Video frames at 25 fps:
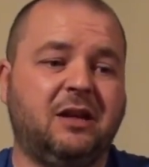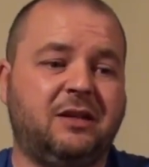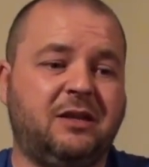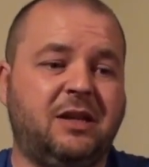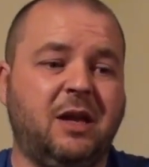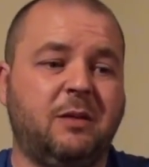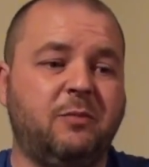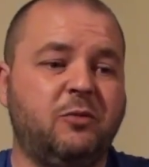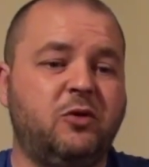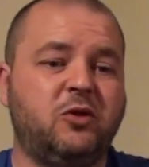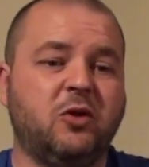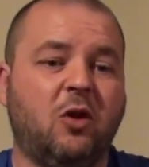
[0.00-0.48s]

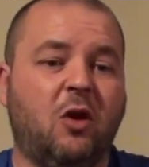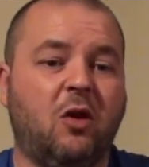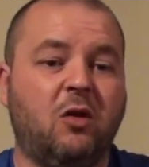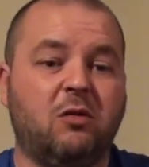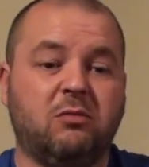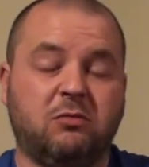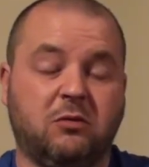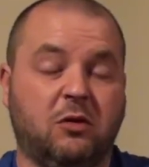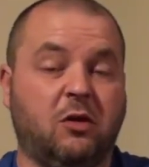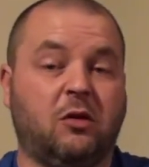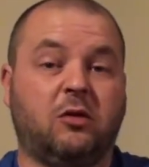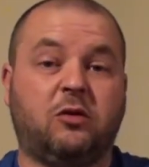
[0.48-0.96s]
Tim
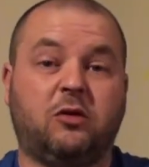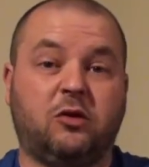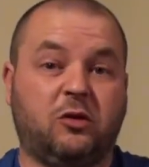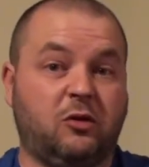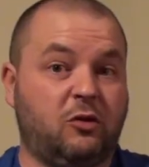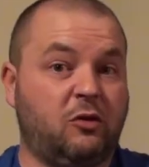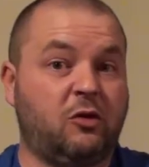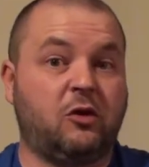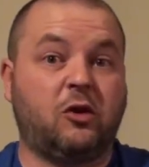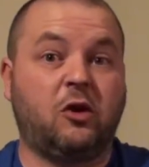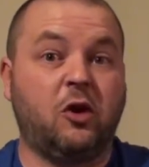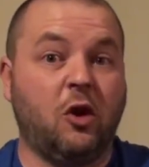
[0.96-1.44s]
Shaw looked
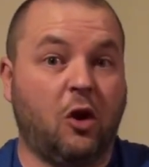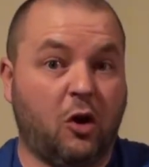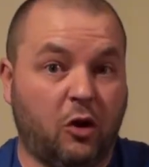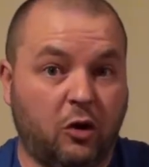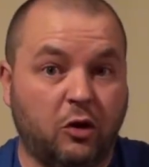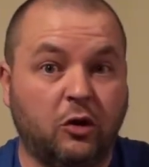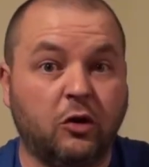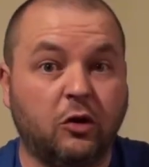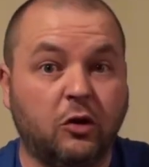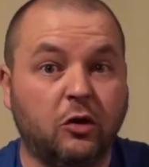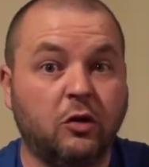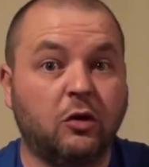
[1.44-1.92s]

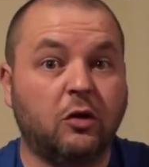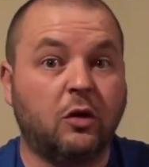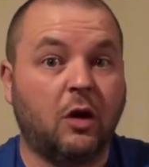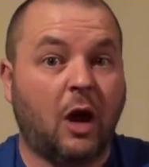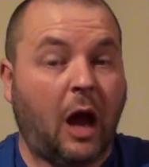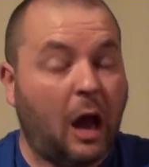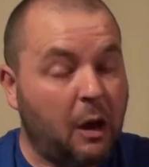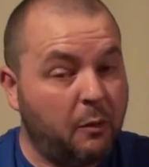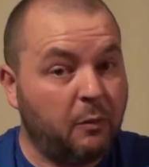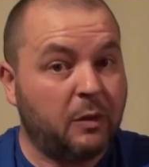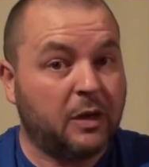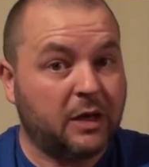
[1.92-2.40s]
good.
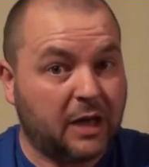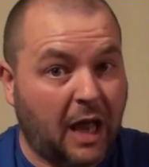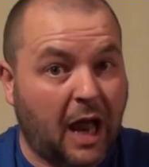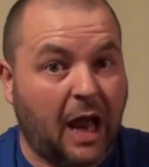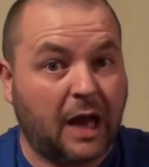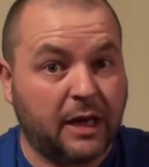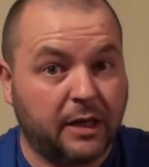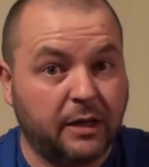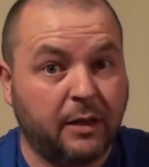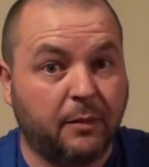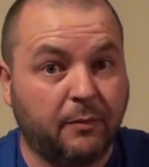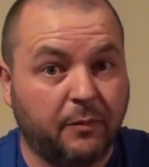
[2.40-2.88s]
I will
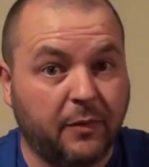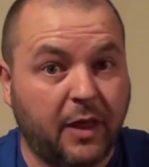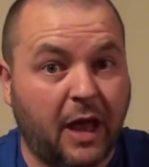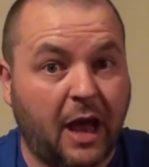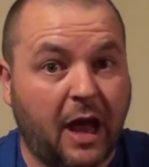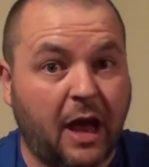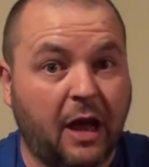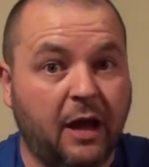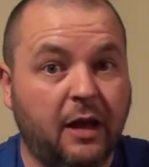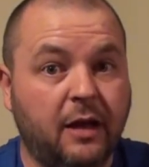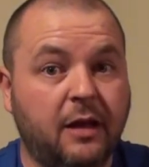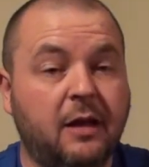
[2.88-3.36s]
hand him
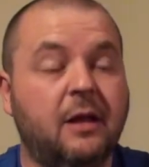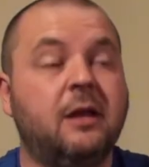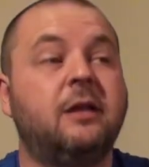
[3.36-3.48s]
that.